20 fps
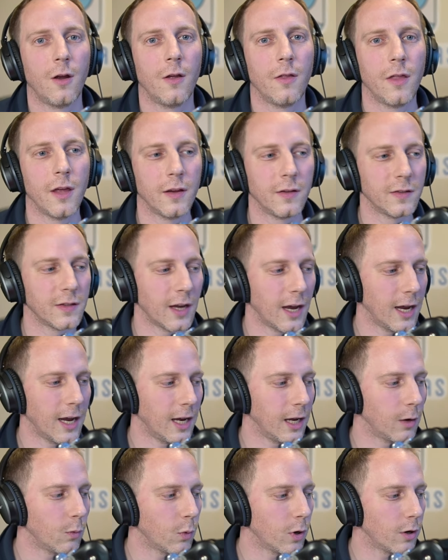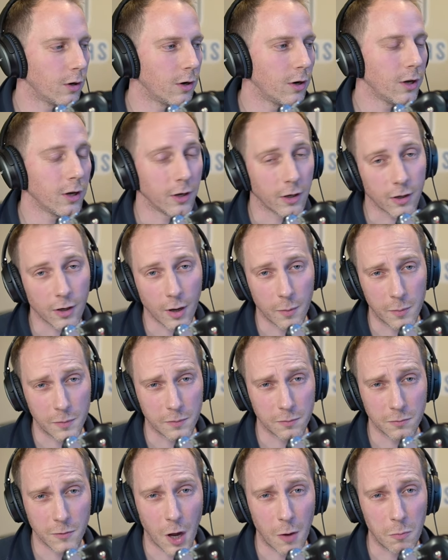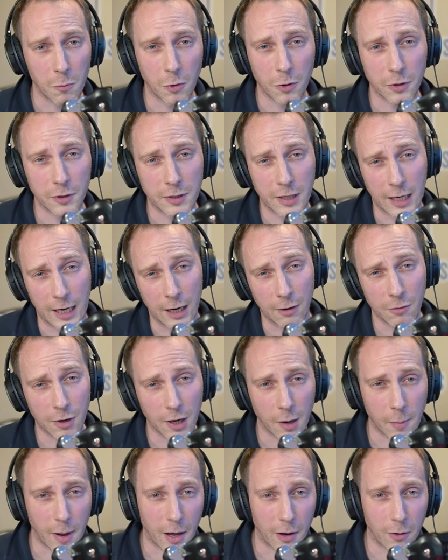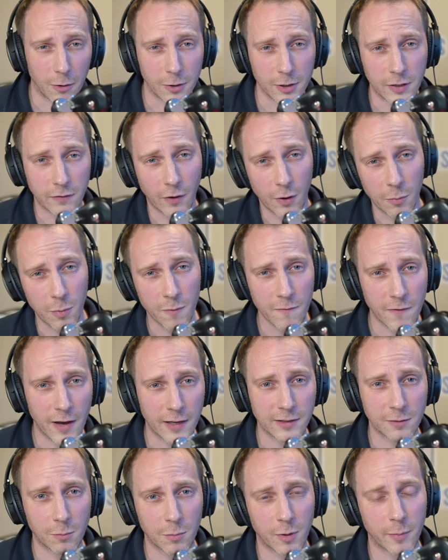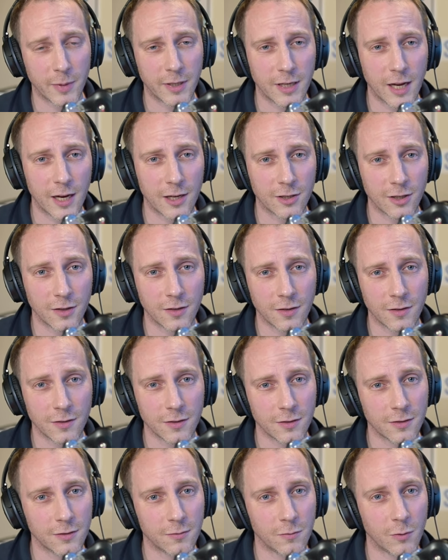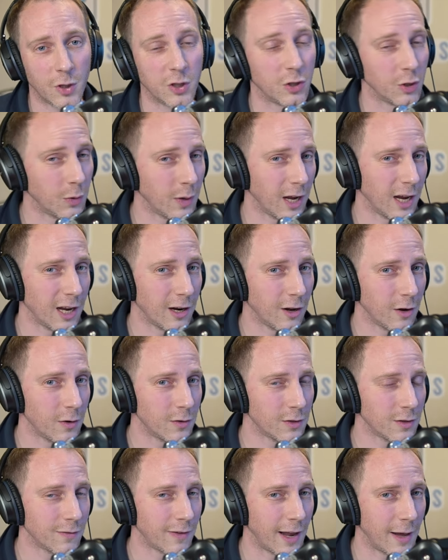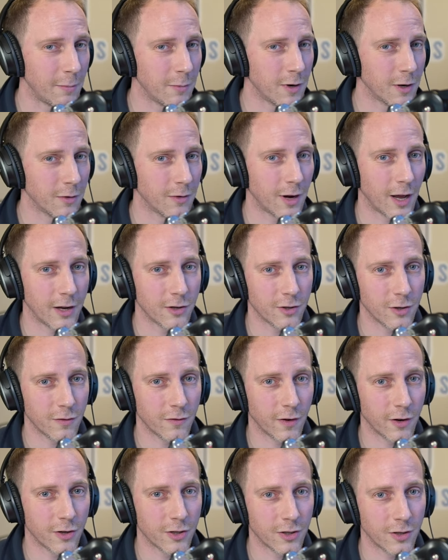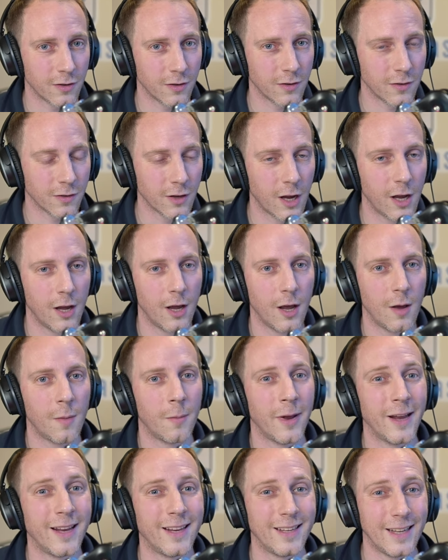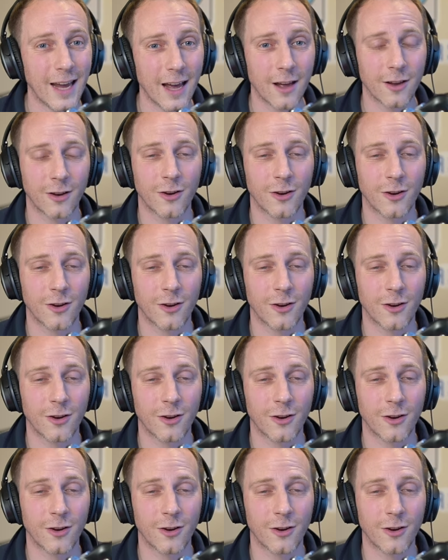They say, well, look, I'm, I'm not hearing about loads of OpenFaaS implementations. I do hear loads of Lambda and Azure functions. Like, yeah,